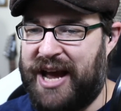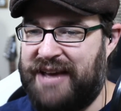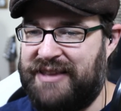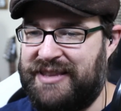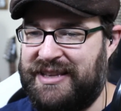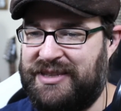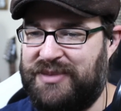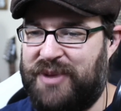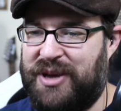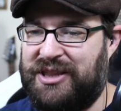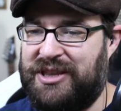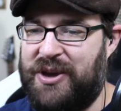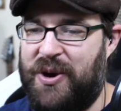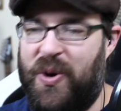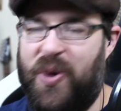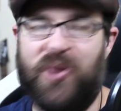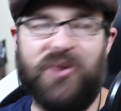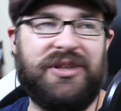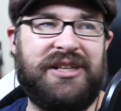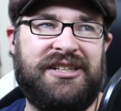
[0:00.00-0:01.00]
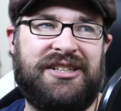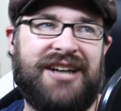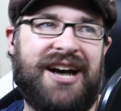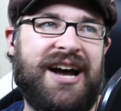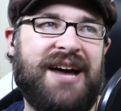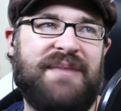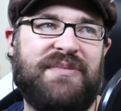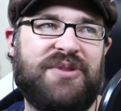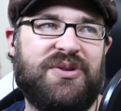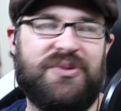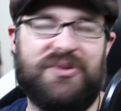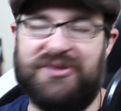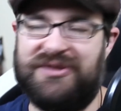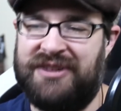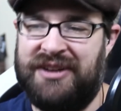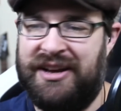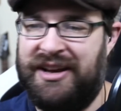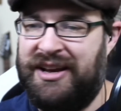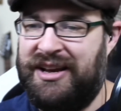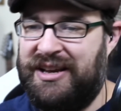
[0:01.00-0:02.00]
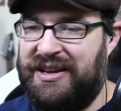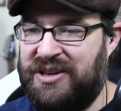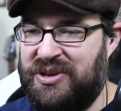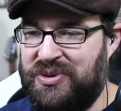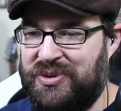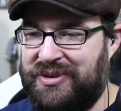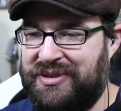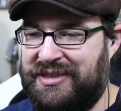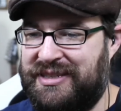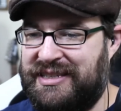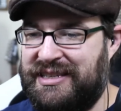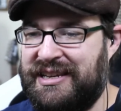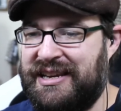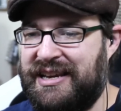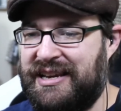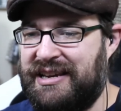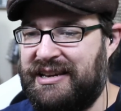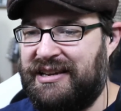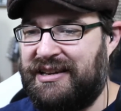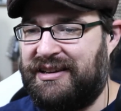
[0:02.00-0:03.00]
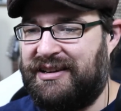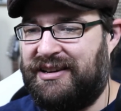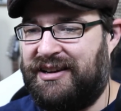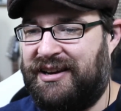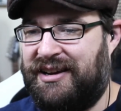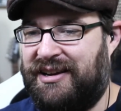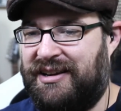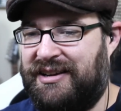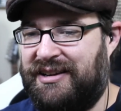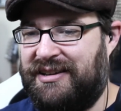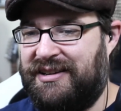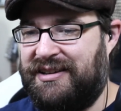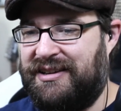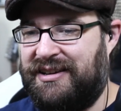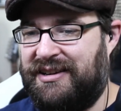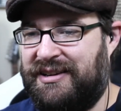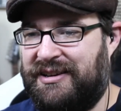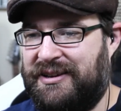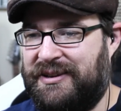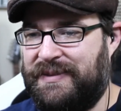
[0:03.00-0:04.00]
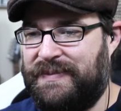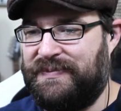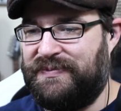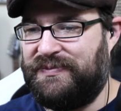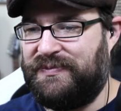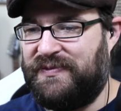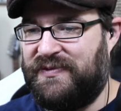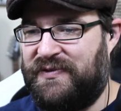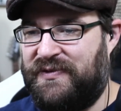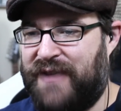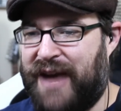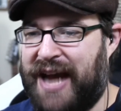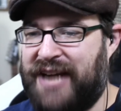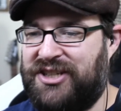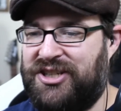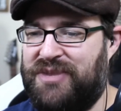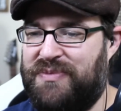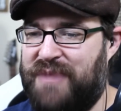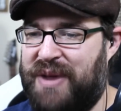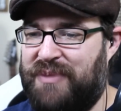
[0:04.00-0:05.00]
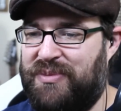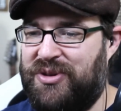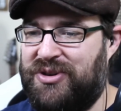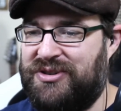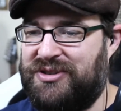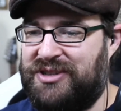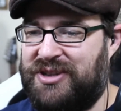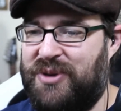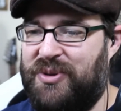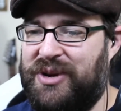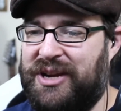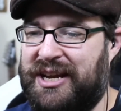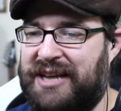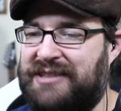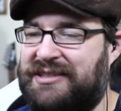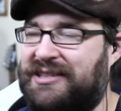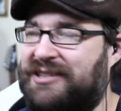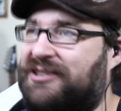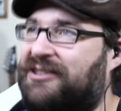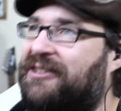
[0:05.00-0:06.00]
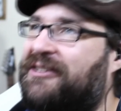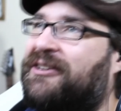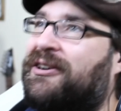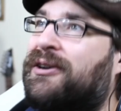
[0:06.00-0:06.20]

That's about the only time you would see faction members going against each other.